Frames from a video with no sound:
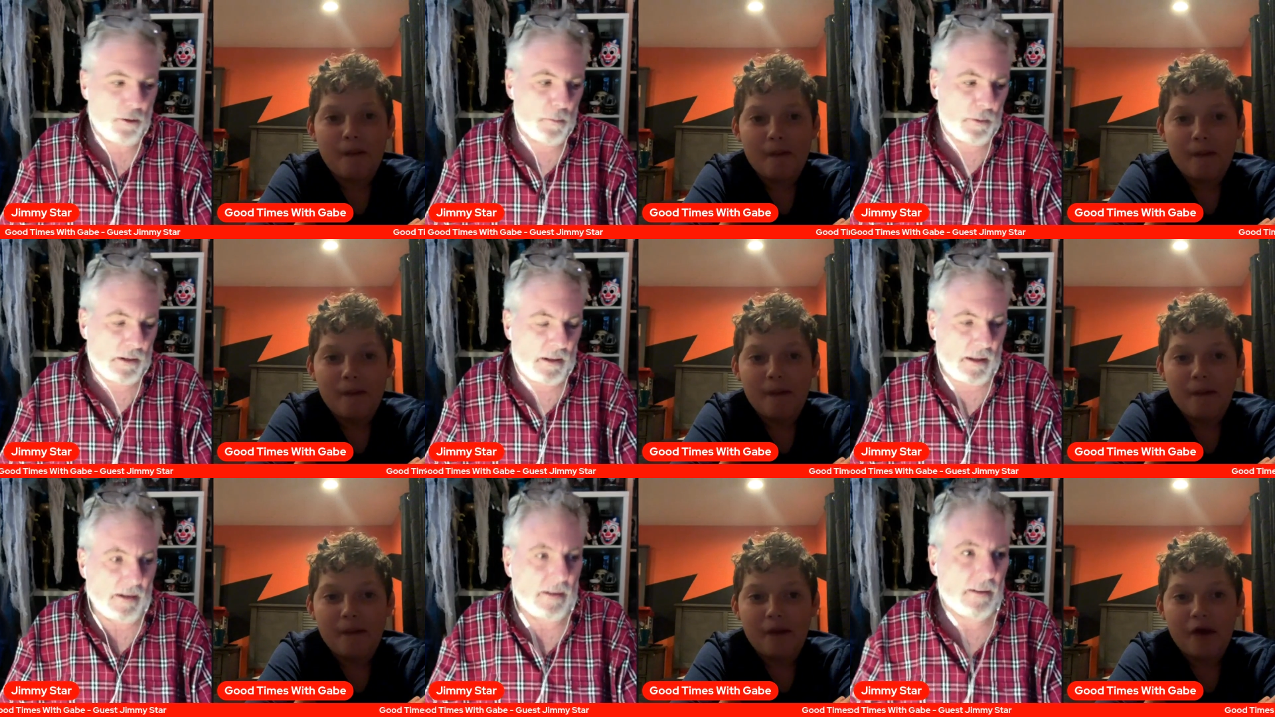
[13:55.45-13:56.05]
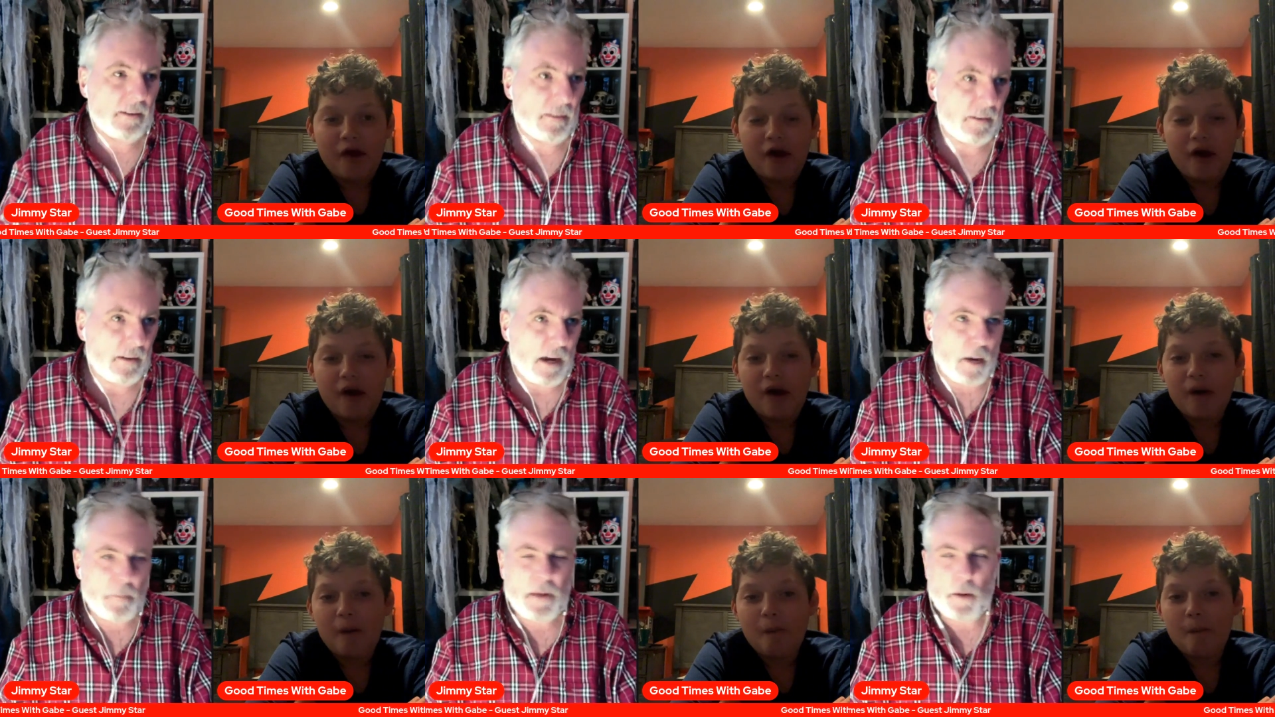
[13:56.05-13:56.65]
Speaker 1: But like,
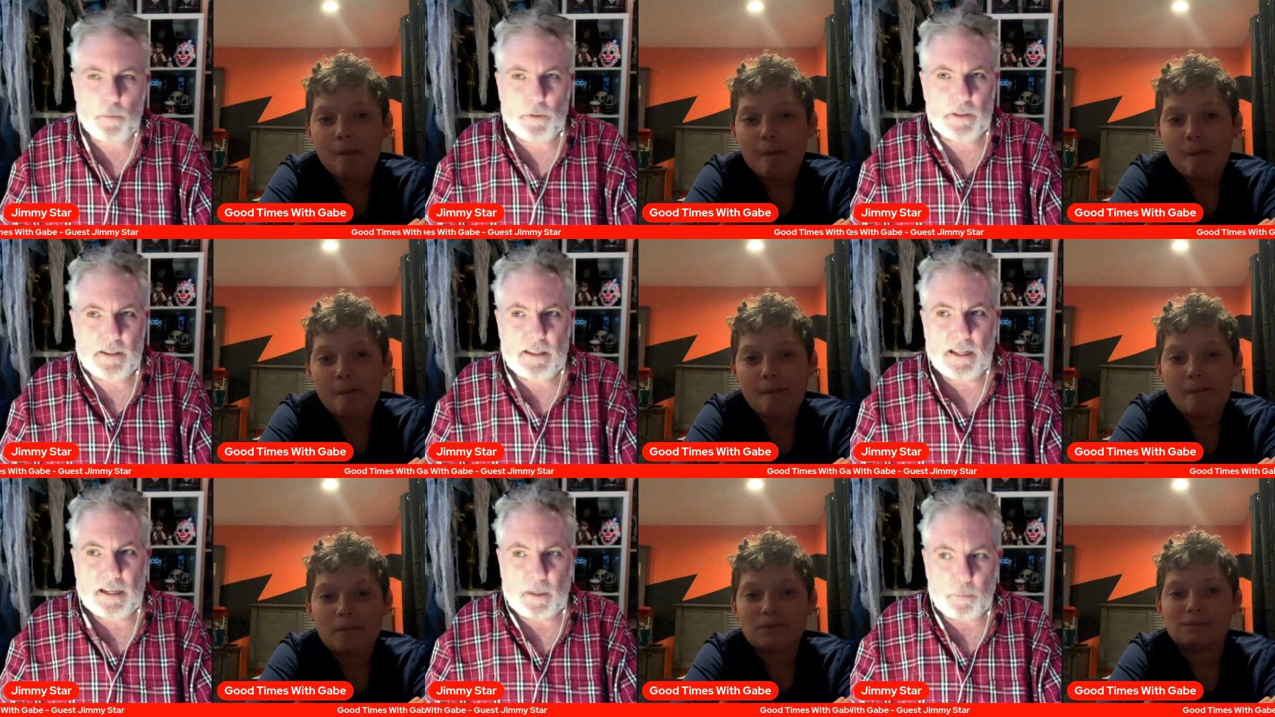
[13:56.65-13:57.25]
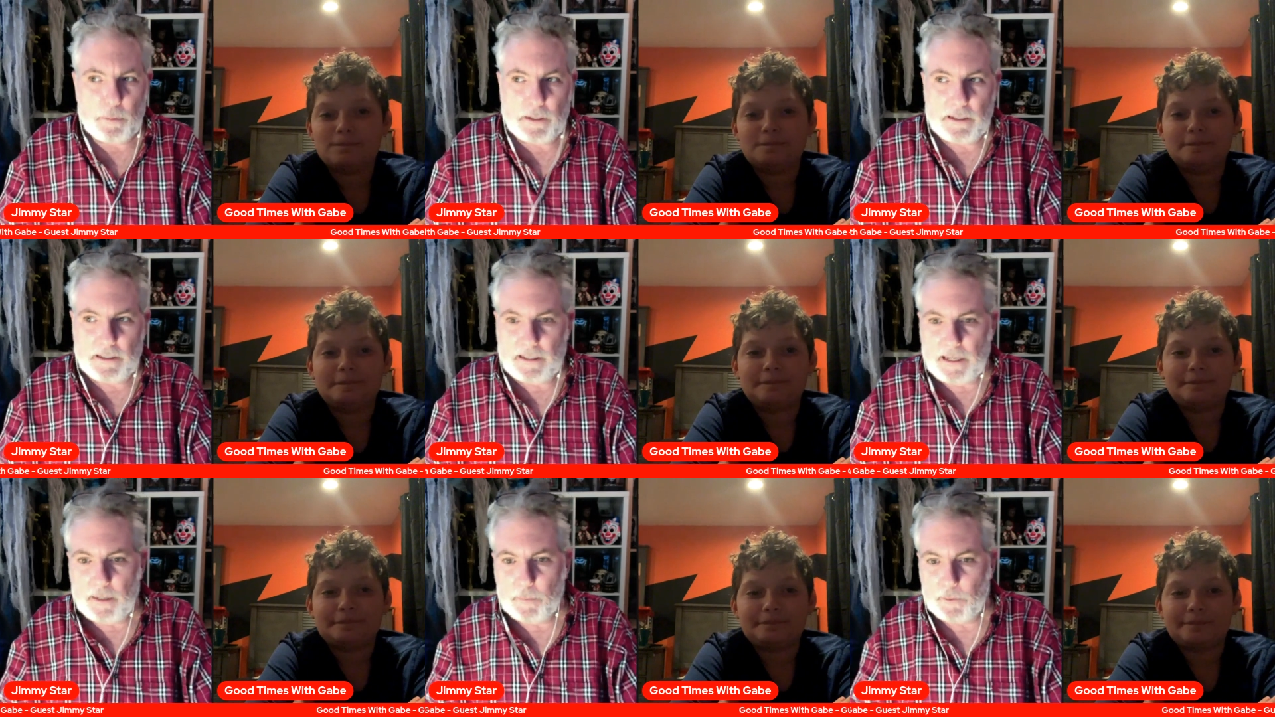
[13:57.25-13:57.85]
I'm not really like a big
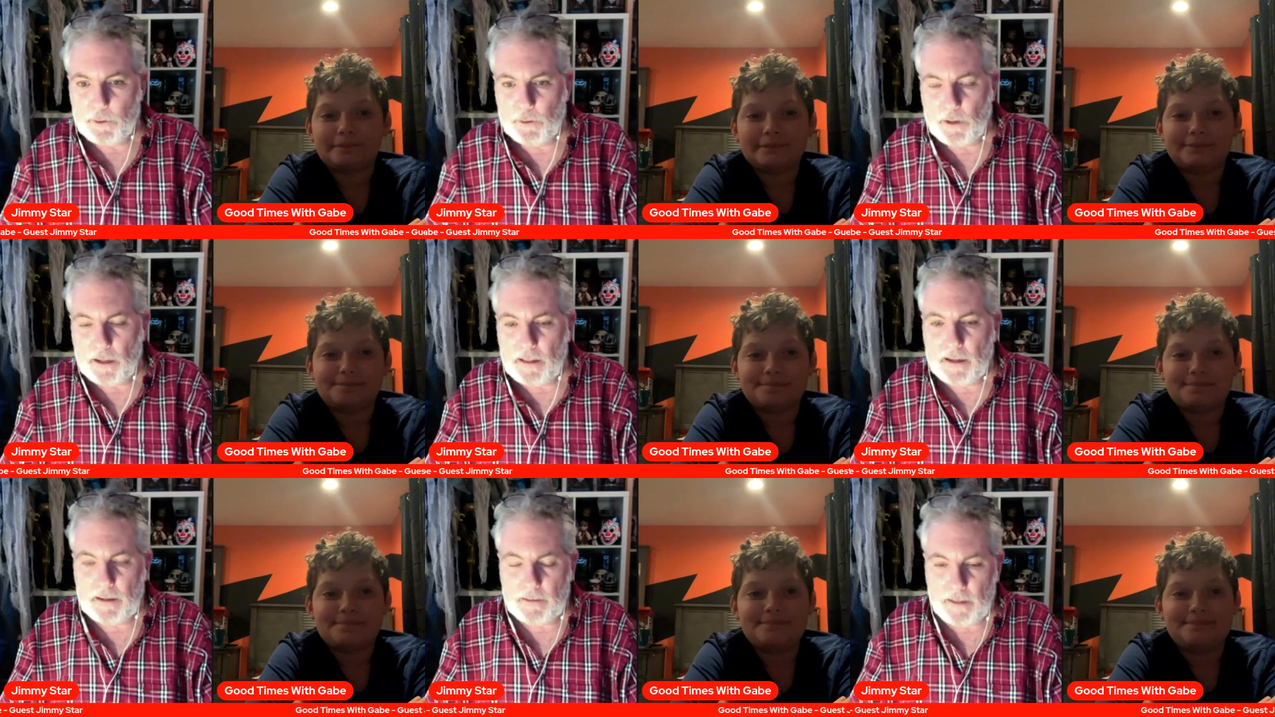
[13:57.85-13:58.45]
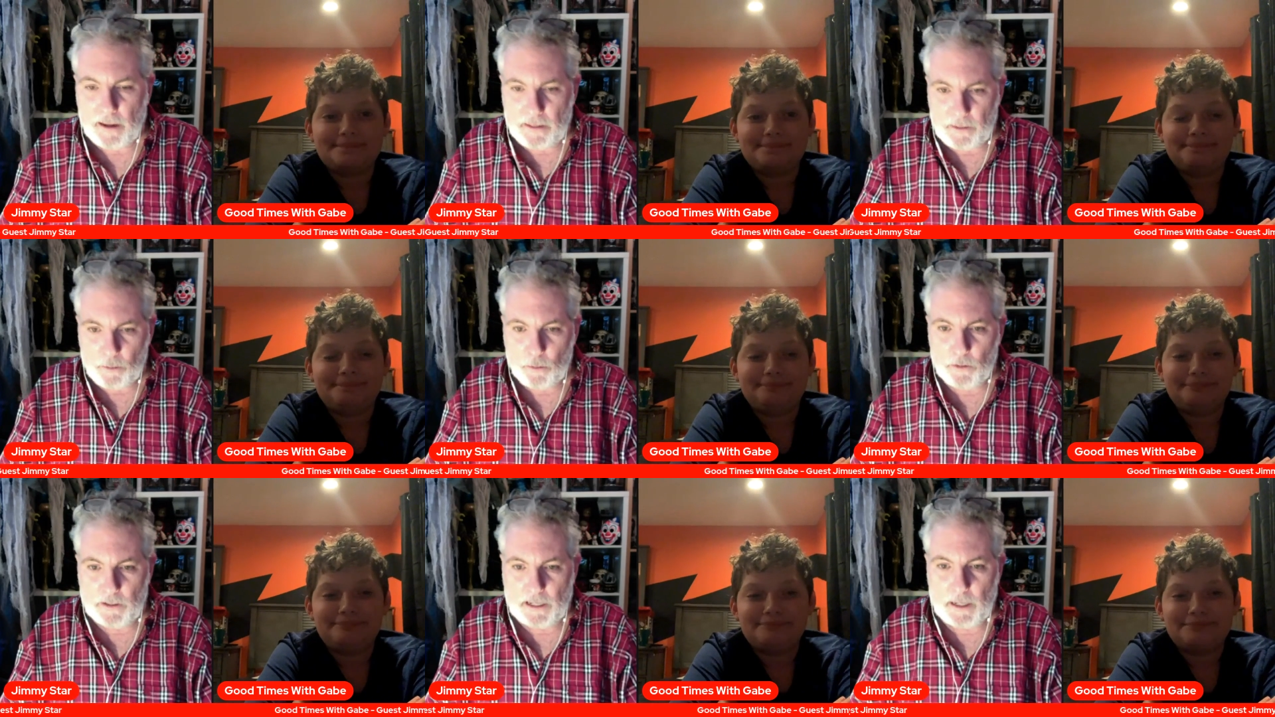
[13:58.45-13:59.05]
gamer. I like a lot of the
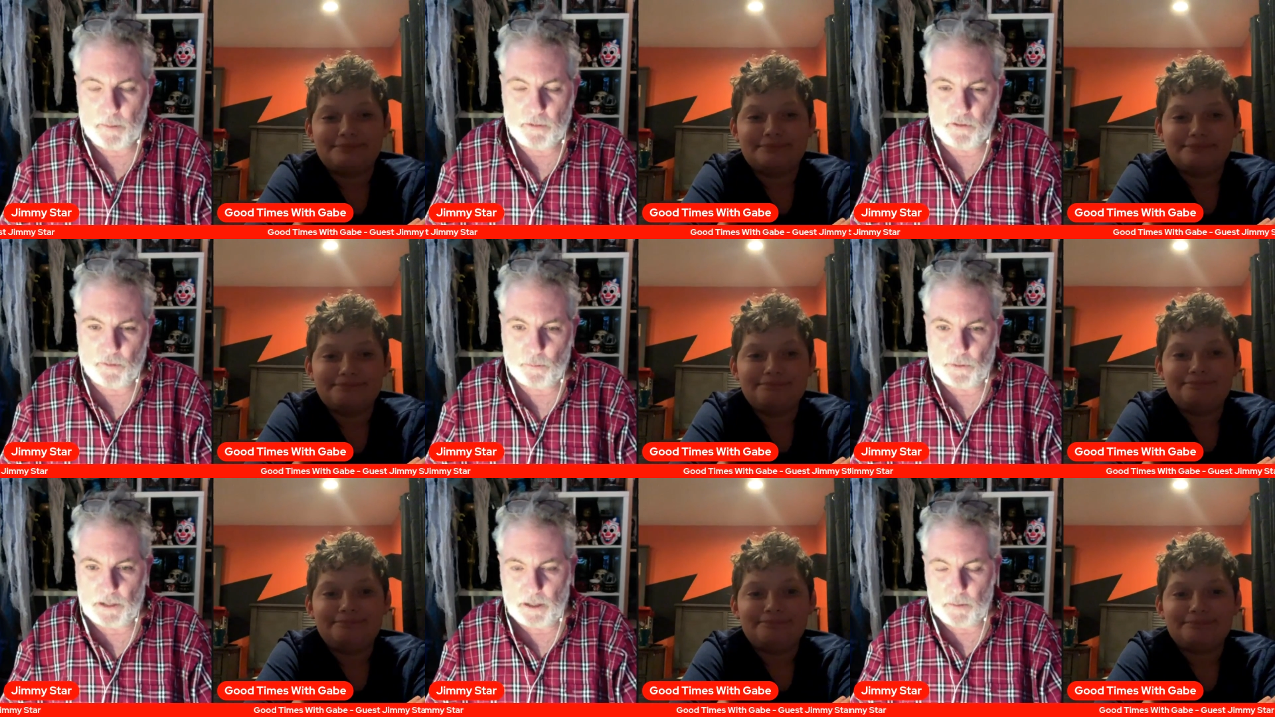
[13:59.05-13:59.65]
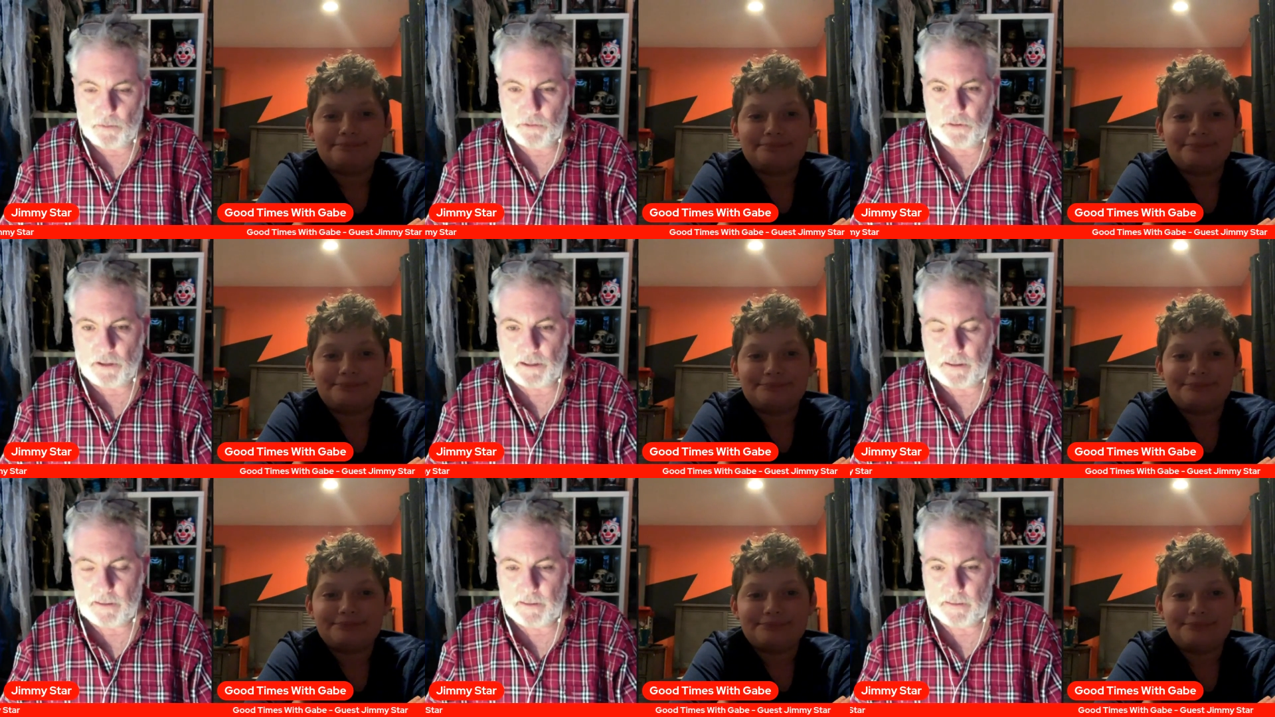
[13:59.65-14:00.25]
old games from when I was
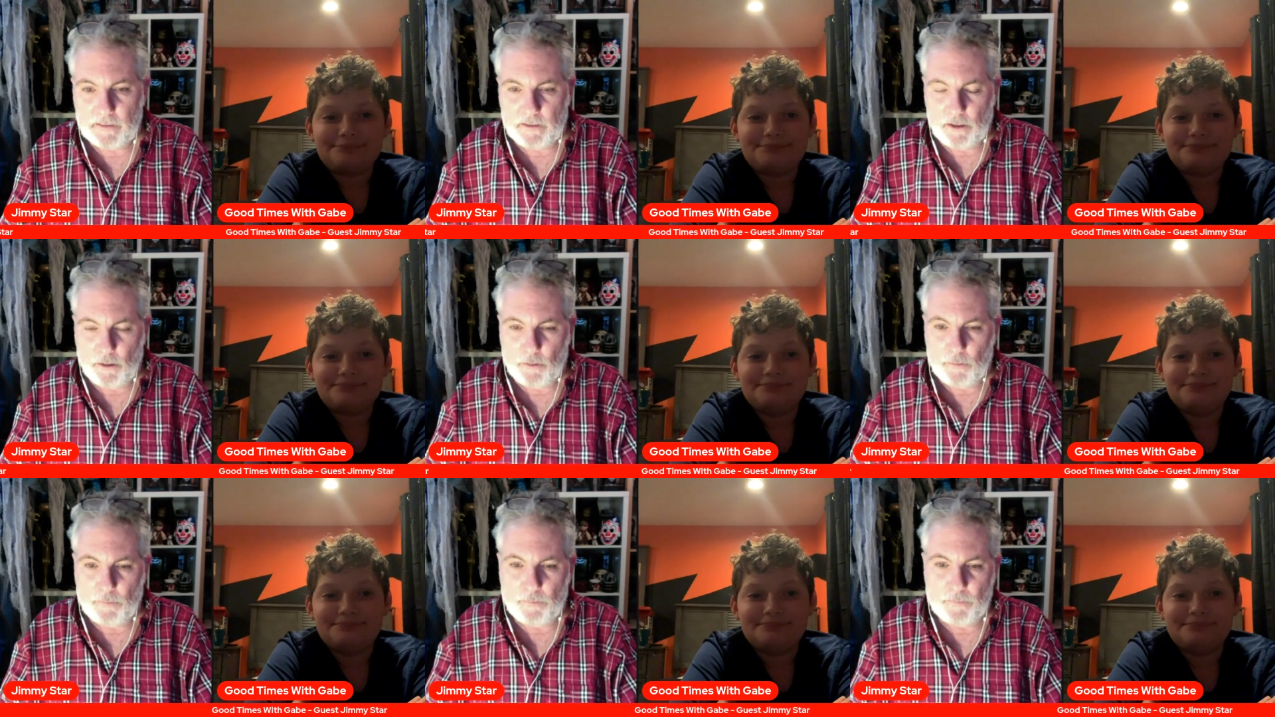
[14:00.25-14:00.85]
like, you know,